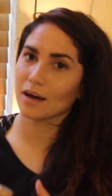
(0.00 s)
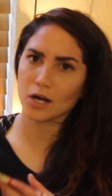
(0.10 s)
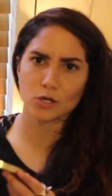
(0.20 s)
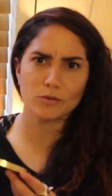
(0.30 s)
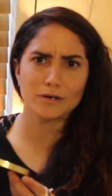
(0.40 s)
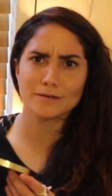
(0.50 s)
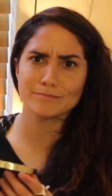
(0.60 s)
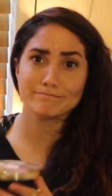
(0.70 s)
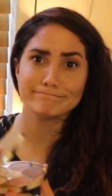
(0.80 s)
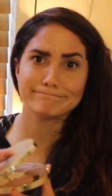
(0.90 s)
Awkward.
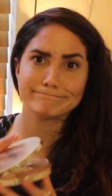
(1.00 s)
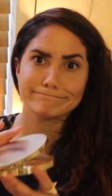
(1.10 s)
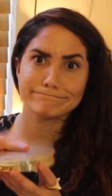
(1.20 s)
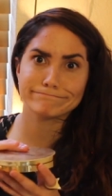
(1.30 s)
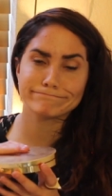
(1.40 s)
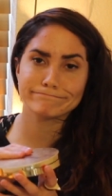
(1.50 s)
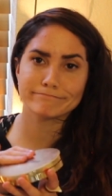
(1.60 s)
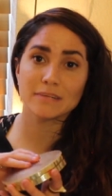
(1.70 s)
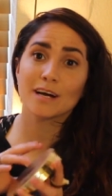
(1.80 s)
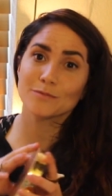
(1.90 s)

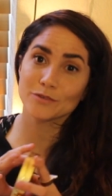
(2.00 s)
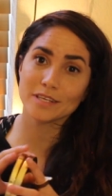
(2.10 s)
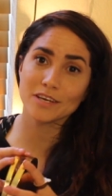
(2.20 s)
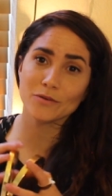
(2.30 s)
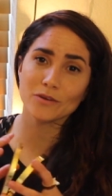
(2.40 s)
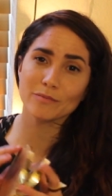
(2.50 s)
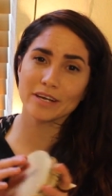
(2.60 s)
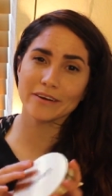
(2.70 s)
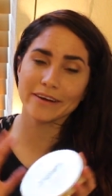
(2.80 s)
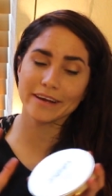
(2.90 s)
Comes with a cute little
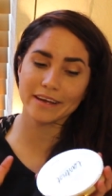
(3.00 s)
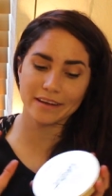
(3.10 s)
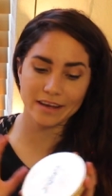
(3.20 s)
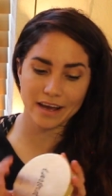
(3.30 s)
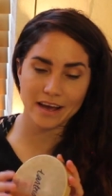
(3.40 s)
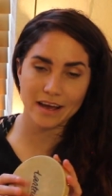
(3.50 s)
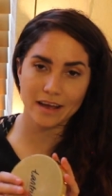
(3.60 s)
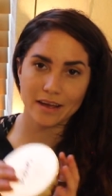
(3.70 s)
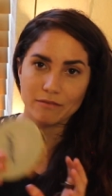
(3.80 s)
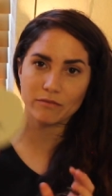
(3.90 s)
mirror, and
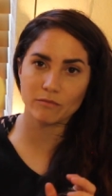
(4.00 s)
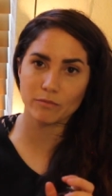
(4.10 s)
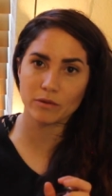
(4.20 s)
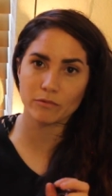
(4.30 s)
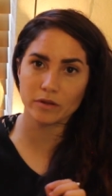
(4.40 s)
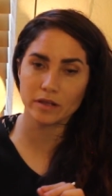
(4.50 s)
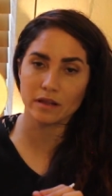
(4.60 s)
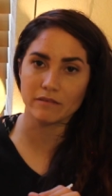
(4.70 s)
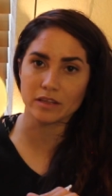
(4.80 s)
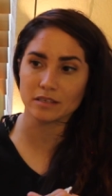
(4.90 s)
I've been really
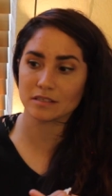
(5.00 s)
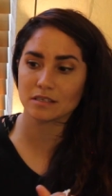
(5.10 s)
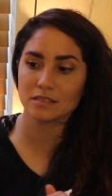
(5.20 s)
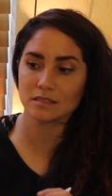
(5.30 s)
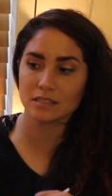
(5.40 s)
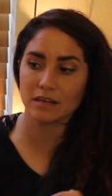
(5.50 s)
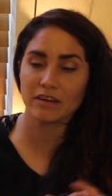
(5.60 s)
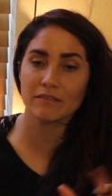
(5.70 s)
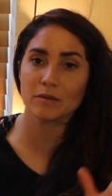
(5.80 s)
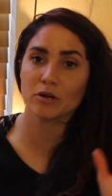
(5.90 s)
loving this because instead of
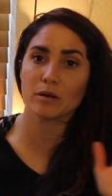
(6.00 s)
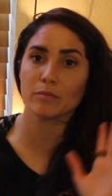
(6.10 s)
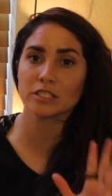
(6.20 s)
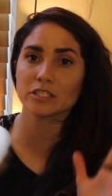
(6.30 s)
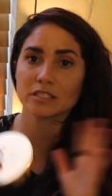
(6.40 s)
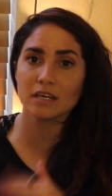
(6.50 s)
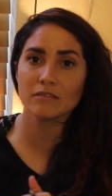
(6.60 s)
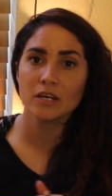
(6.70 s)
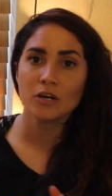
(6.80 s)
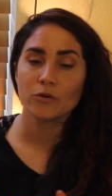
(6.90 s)
having to bring a bunch of
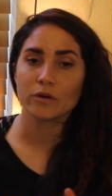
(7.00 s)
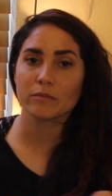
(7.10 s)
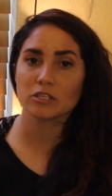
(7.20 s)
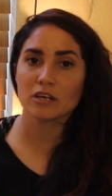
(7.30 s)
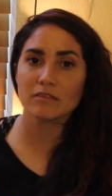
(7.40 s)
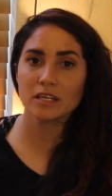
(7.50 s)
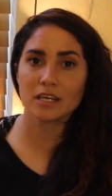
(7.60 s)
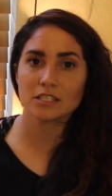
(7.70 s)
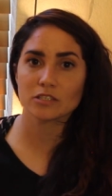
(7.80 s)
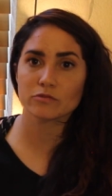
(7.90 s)
stuff when I've been traveling,
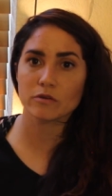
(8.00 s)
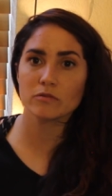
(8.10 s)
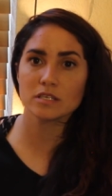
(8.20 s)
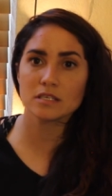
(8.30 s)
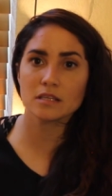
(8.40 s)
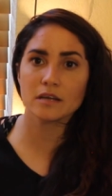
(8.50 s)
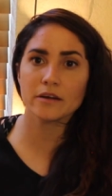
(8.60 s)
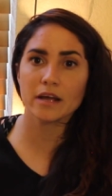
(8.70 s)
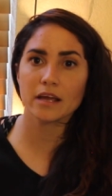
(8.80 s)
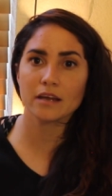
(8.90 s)
I just throw this in
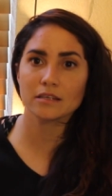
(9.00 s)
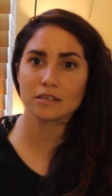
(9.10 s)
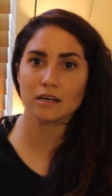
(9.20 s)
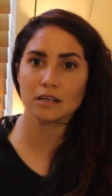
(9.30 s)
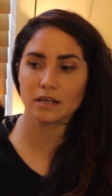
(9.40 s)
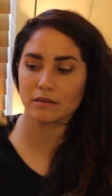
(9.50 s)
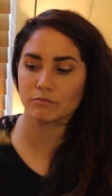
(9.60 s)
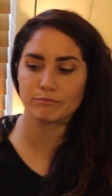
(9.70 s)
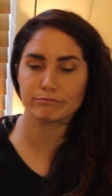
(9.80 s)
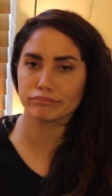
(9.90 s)
there and it's got like
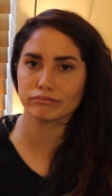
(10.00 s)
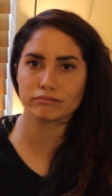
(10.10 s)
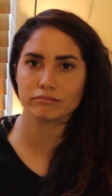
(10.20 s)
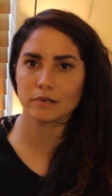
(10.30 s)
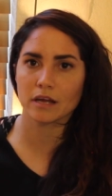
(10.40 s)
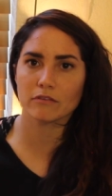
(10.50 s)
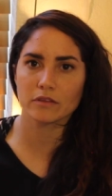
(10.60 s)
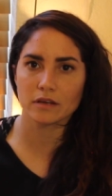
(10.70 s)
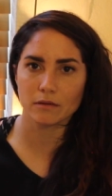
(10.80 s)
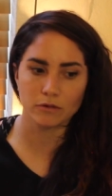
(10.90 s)

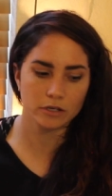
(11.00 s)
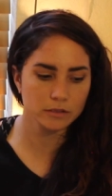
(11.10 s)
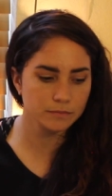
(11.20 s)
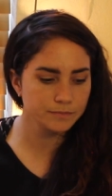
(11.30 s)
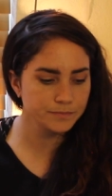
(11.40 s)
everything I wanted.